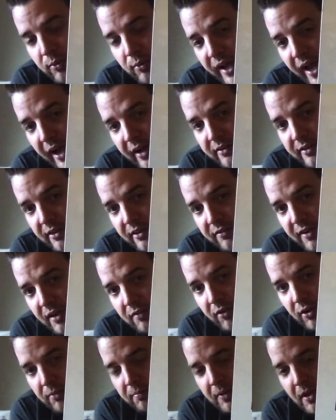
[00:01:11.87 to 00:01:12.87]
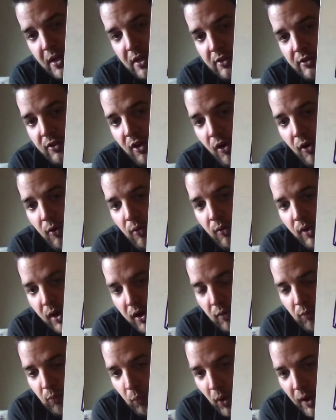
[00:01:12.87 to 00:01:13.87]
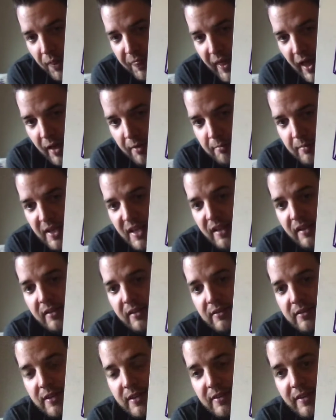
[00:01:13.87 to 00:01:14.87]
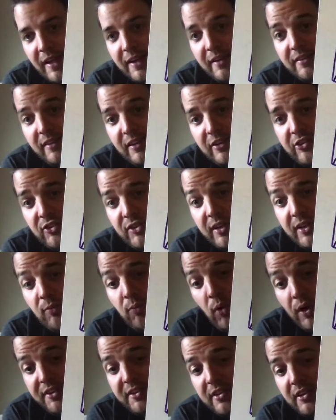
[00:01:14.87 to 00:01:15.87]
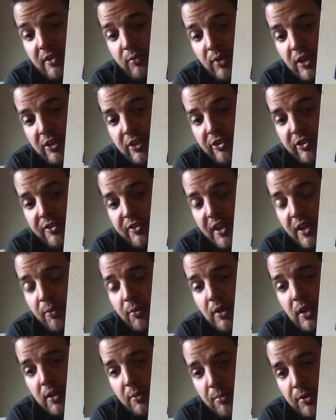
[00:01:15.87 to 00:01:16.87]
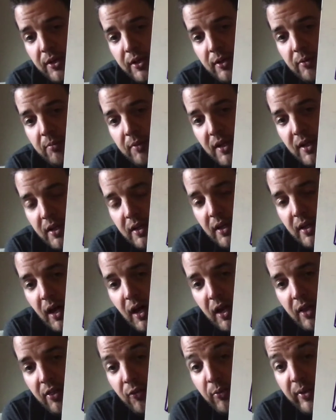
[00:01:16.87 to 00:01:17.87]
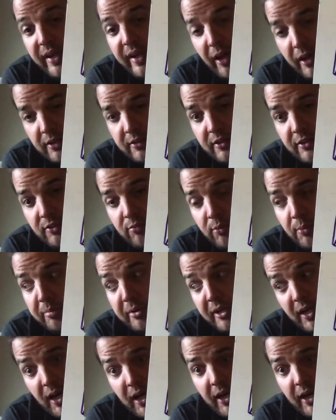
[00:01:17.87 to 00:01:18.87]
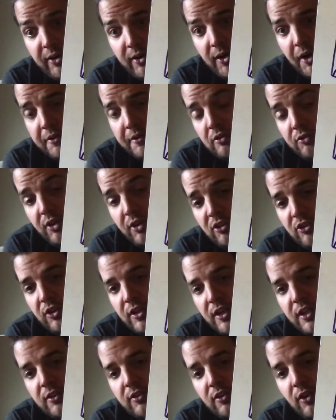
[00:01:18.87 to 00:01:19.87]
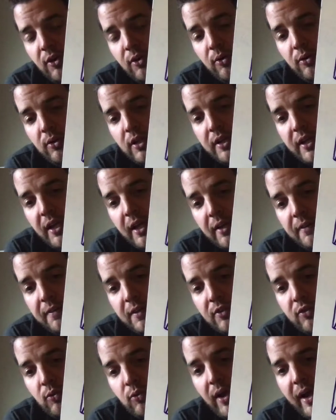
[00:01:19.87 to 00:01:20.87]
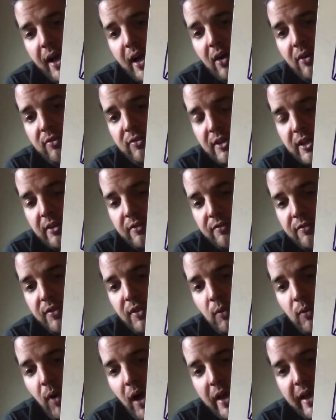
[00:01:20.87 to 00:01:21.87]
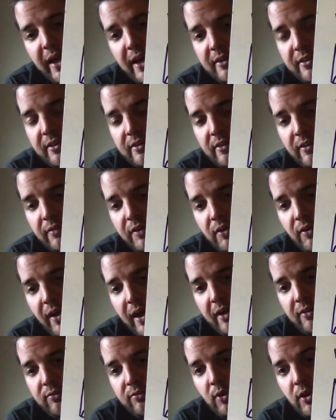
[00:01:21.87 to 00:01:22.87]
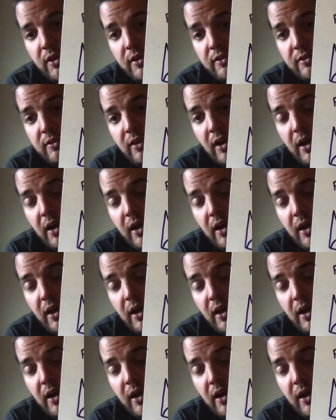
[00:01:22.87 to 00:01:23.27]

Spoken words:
reactant favored. So what that means is that essentially once it reaches equilibrium, the reactants would be a higher concentration. And so looking at this graph, if the y-axis of the graph was